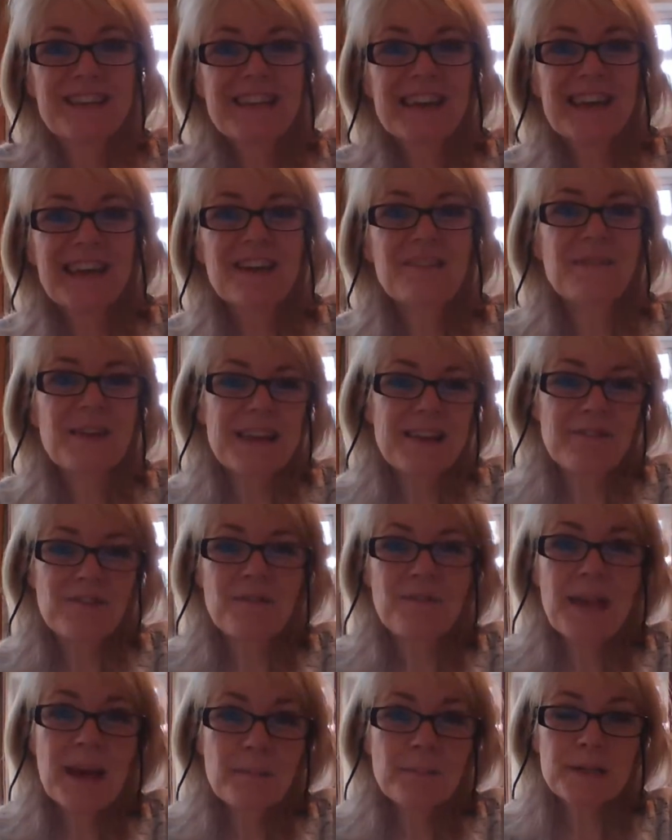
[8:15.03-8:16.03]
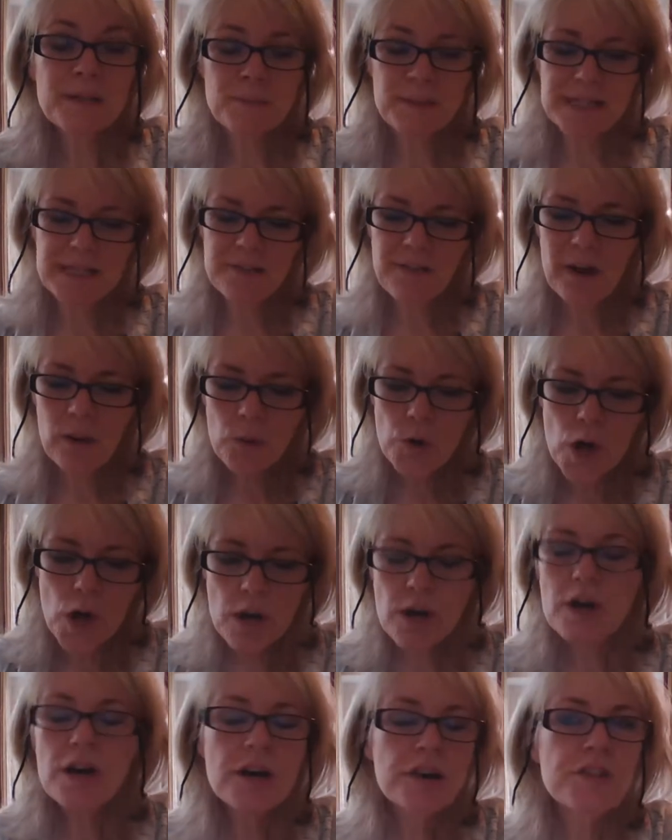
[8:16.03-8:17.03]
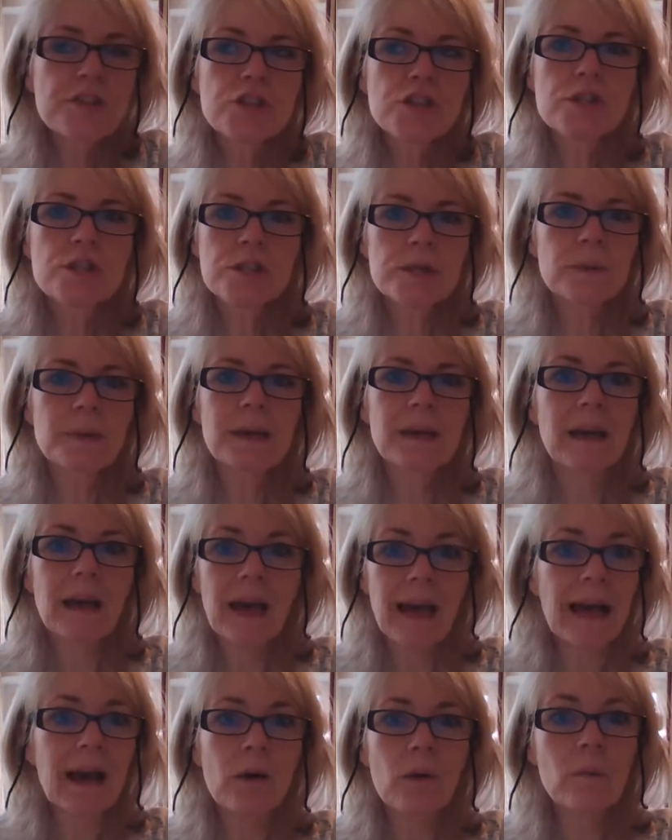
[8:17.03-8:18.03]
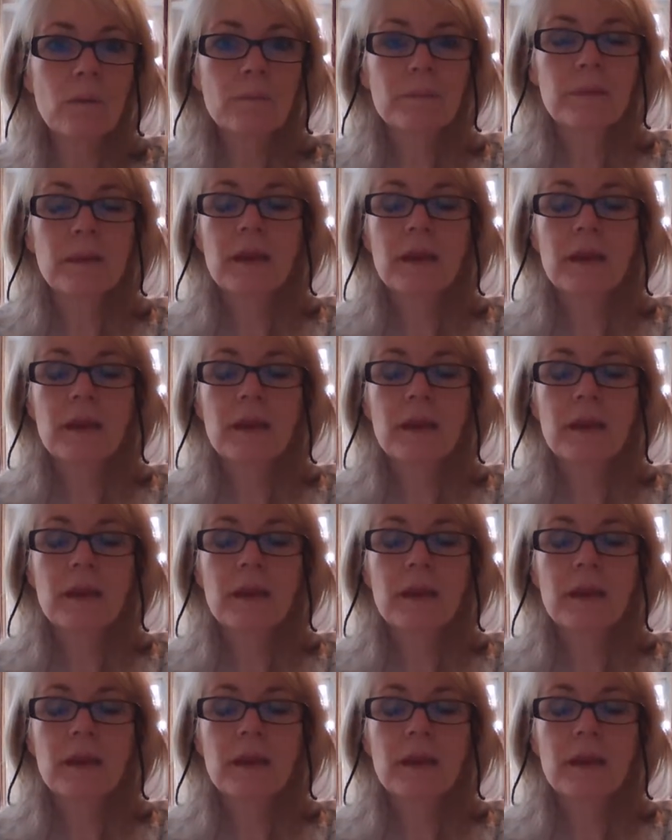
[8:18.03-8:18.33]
think of it from that perspective, how on earth do you do it? How?